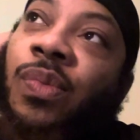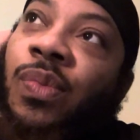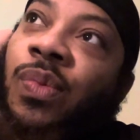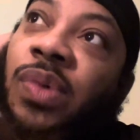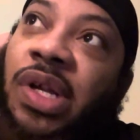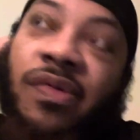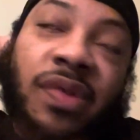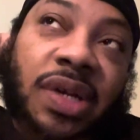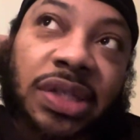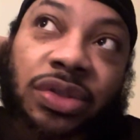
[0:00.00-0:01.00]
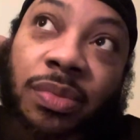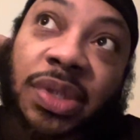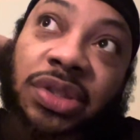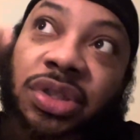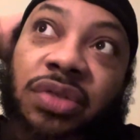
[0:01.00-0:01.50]
what I realized on my
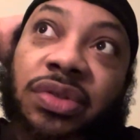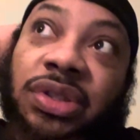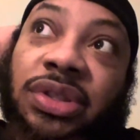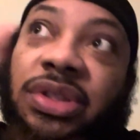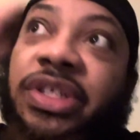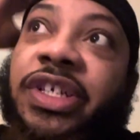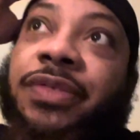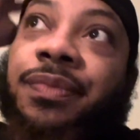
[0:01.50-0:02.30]
journey is that